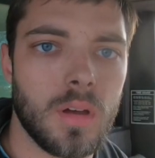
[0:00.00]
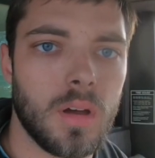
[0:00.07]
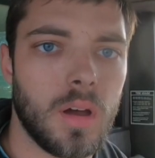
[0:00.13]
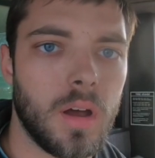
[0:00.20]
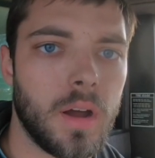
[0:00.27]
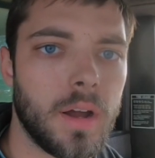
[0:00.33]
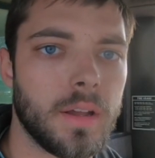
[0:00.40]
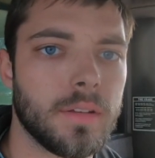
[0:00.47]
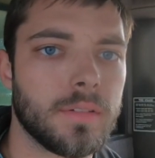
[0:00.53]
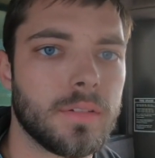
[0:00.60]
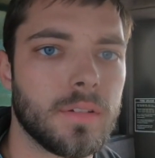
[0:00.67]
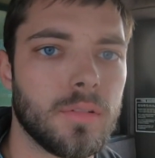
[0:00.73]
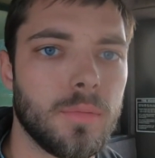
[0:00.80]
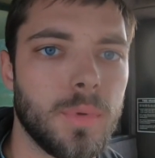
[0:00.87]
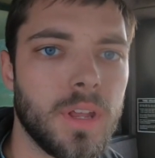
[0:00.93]
Alright,
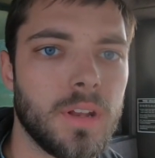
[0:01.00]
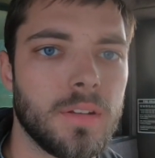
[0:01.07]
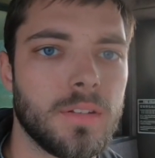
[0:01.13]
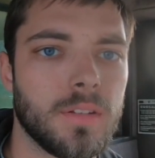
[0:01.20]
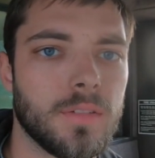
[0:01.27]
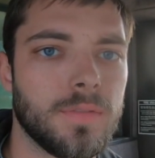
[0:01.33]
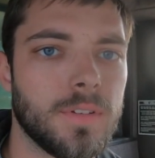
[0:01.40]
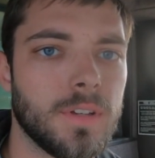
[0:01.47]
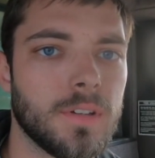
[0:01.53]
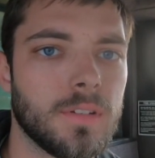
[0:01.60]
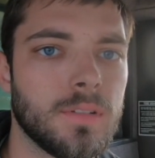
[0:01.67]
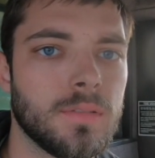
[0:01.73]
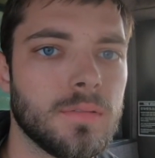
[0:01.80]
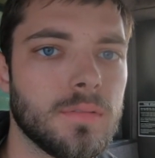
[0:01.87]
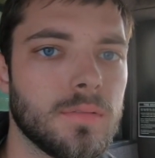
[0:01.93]
so we made it to the
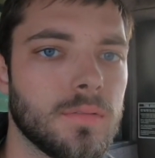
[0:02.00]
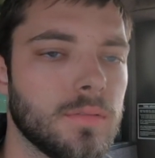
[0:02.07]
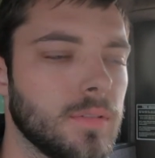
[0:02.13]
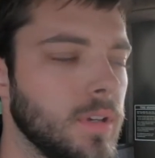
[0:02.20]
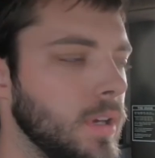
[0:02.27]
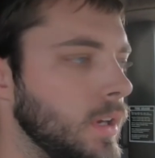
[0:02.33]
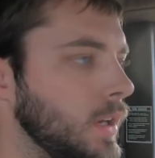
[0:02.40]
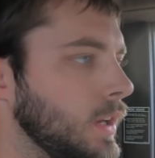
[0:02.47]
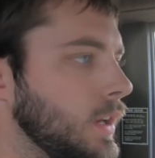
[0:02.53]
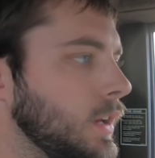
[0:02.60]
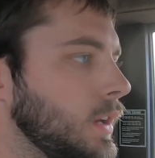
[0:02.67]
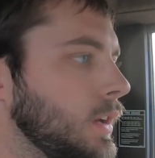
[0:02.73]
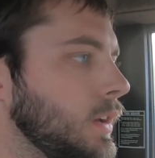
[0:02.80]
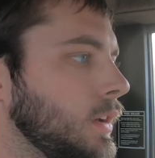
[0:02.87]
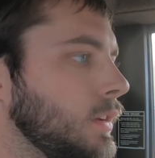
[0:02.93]
field
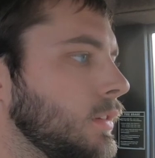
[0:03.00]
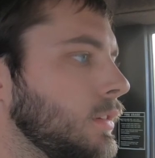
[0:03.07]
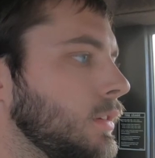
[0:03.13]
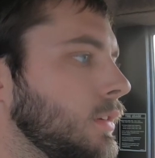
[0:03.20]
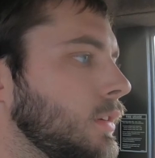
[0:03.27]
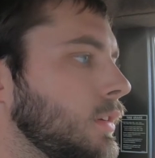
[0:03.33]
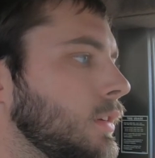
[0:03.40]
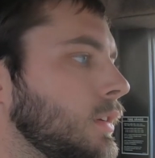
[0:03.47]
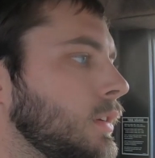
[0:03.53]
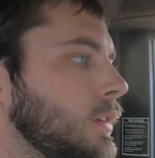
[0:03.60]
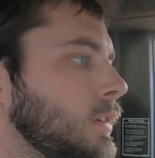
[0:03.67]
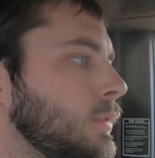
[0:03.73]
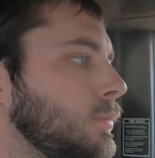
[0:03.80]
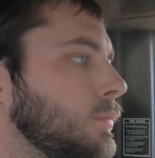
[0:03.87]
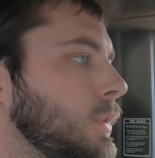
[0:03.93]
and
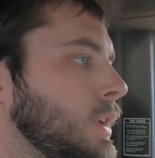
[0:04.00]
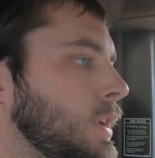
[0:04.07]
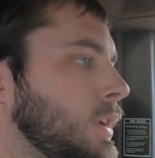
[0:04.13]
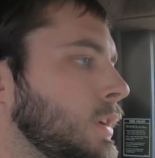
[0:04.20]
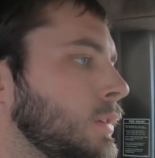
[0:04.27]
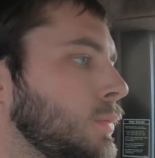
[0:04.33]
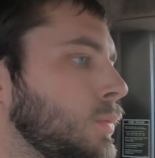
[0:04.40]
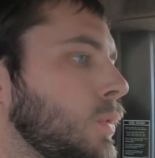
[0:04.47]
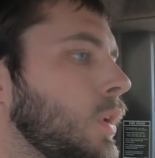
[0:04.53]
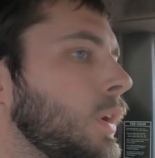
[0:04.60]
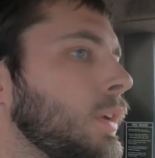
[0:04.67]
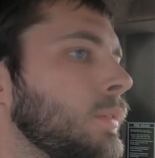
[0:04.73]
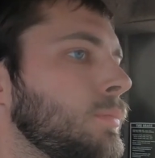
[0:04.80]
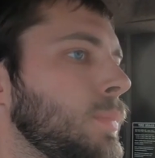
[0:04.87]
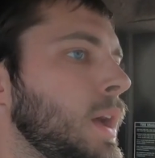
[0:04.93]
made
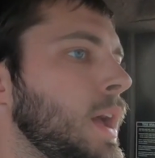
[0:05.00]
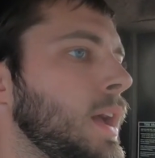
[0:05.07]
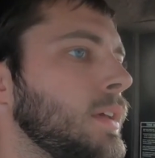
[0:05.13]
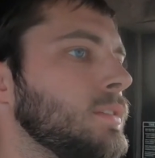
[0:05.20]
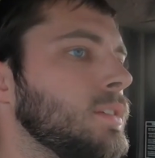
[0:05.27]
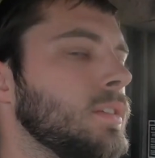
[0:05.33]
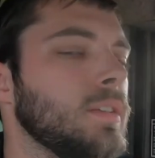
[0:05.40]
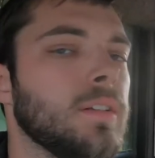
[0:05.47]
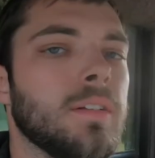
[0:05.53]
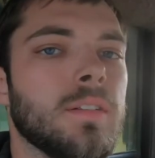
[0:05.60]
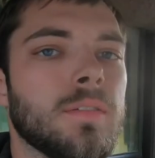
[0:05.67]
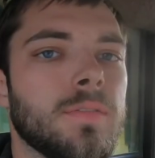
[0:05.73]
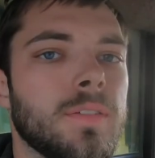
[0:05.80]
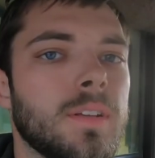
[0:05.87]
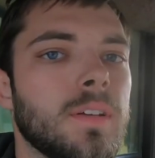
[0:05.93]
one pass on the end of the
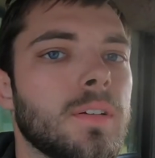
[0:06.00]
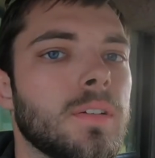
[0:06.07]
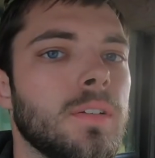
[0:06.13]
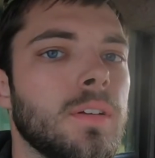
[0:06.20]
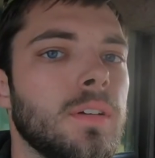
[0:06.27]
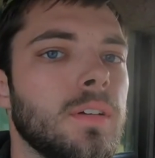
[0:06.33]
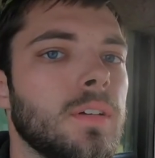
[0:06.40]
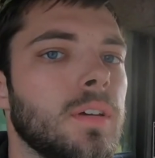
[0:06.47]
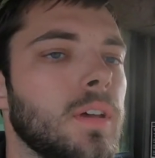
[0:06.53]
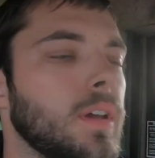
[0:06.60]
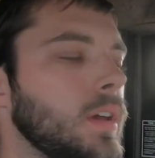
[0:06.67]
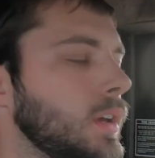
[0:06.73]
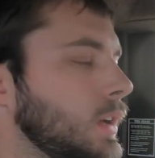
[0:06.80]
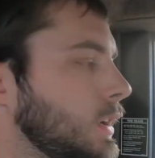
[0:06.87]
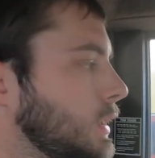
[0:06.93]
field,
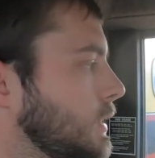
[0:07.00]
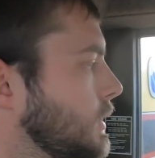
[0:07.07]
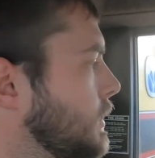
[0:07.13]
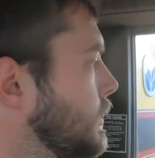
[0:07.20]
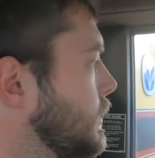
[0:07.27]
and